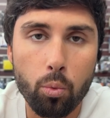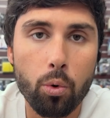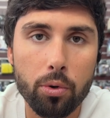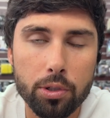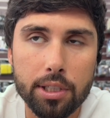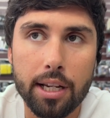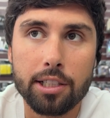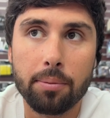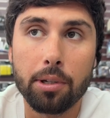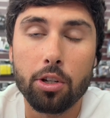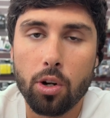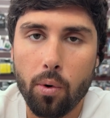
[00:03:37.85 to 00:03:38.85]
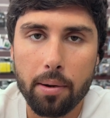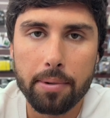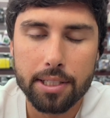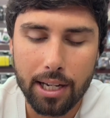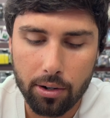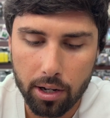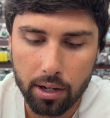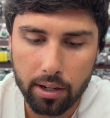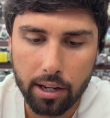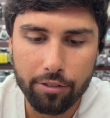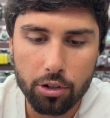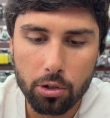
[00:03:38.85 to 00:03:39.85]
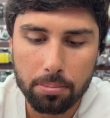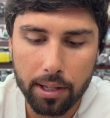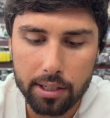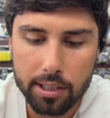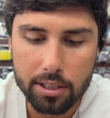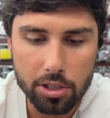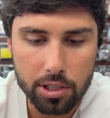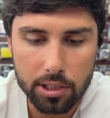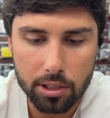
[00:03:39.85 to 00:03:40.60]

Would say something you don't want to miss out on if you do play a TCG.